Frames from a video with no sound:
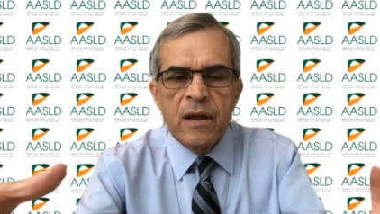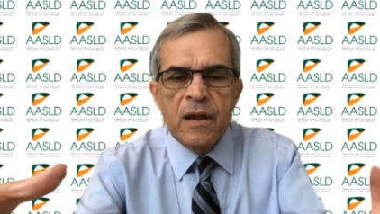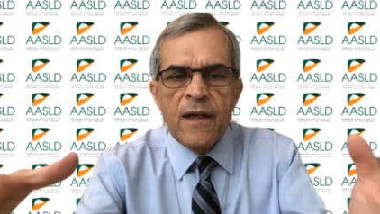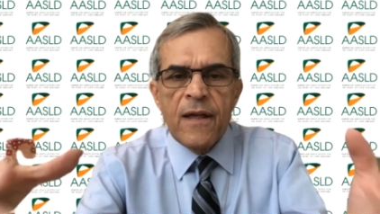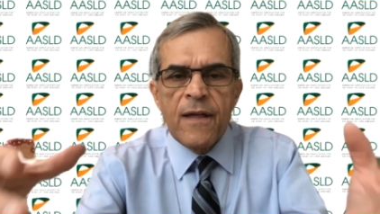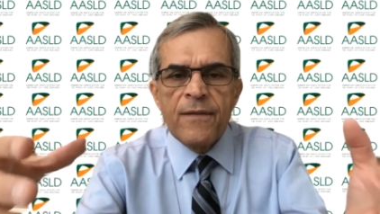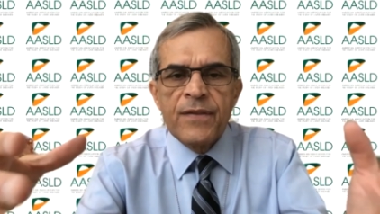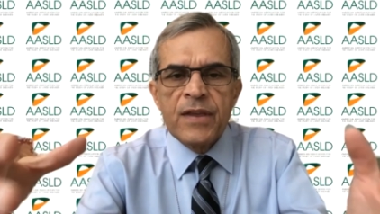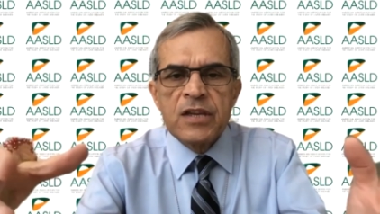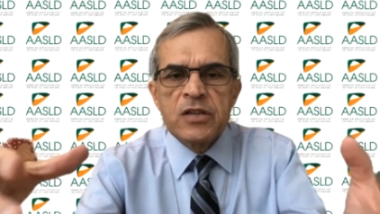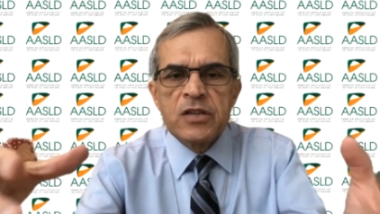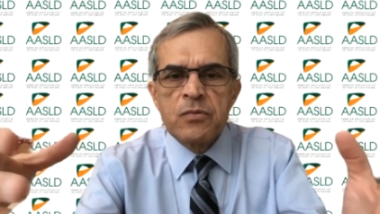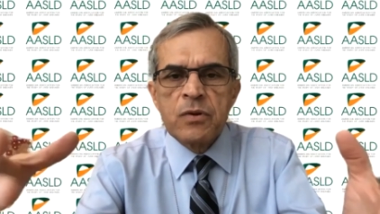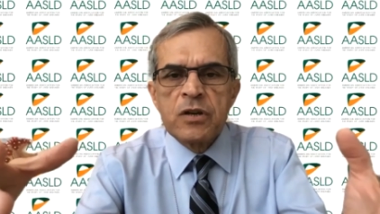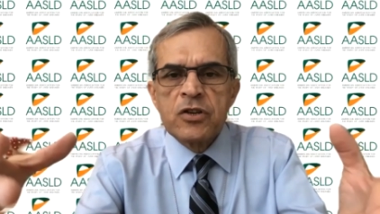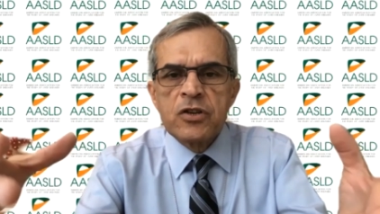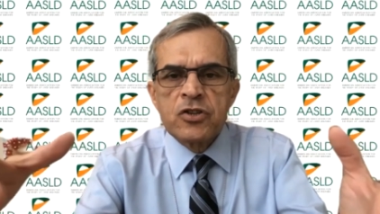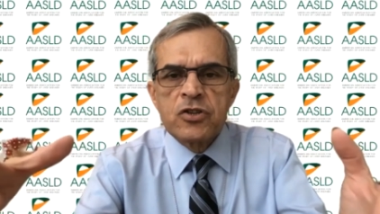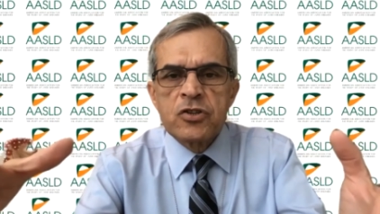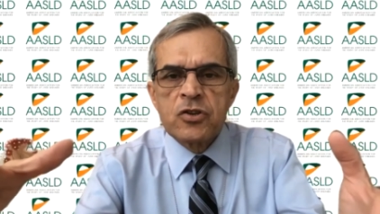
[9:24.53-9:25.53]
And this really
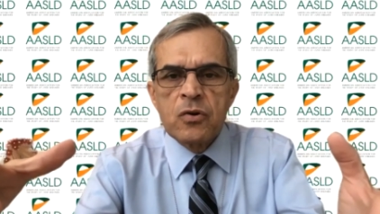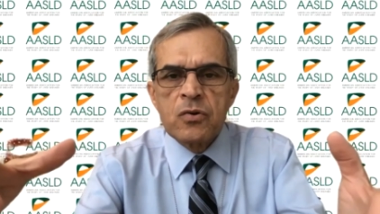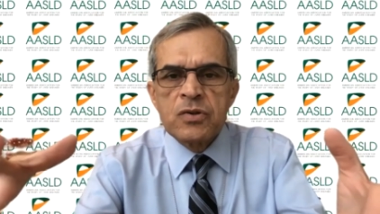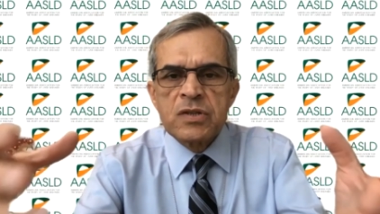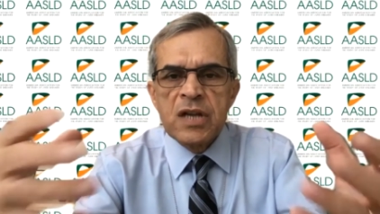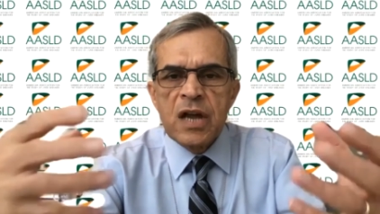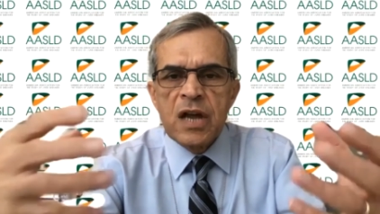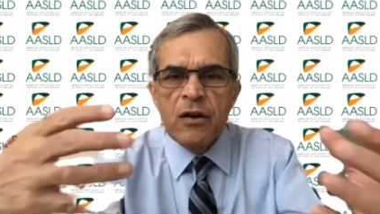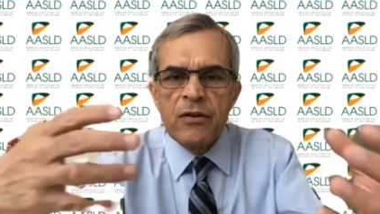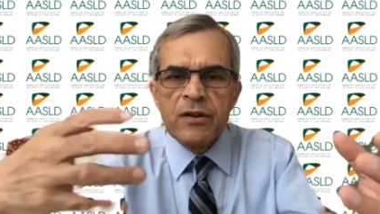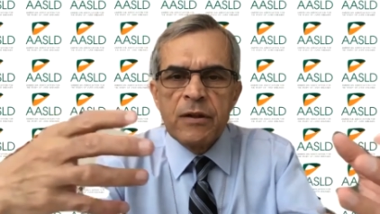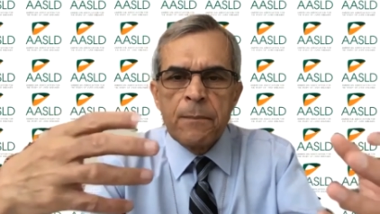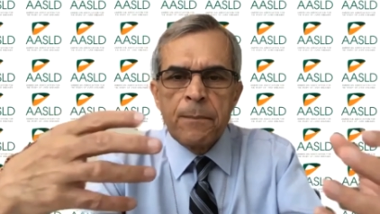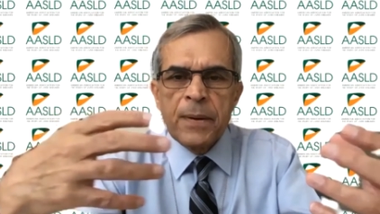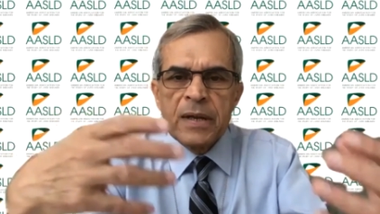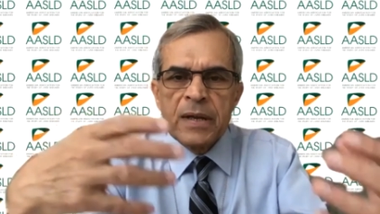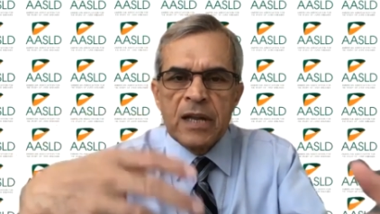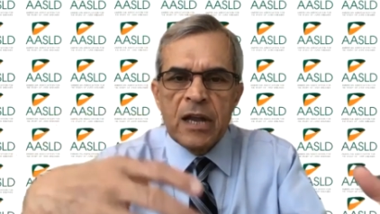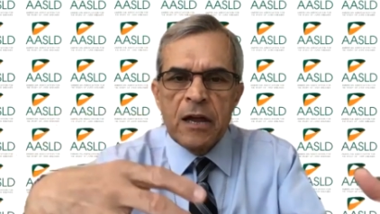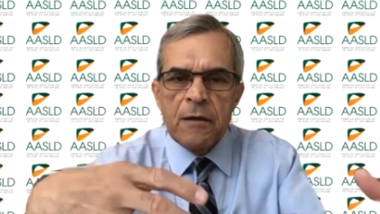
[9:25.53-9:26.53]
shows how the
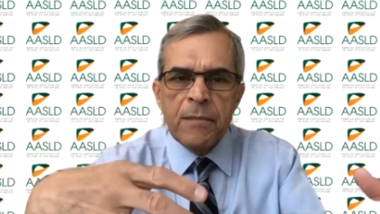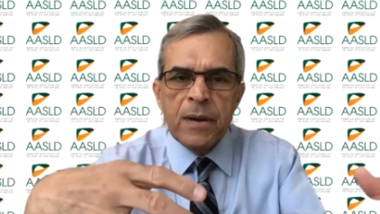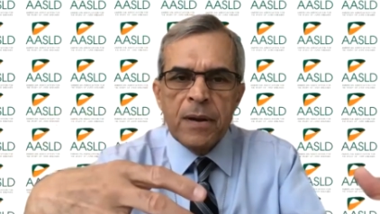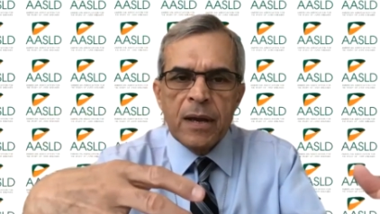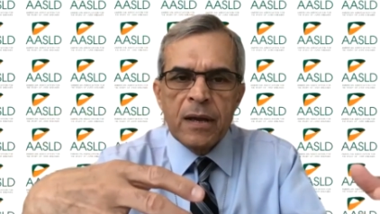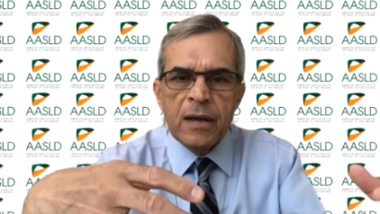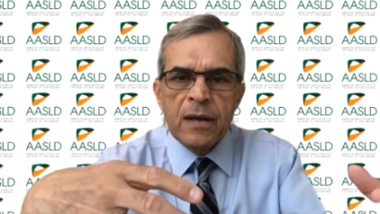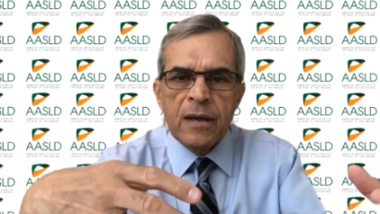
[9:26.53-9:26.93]
pandemic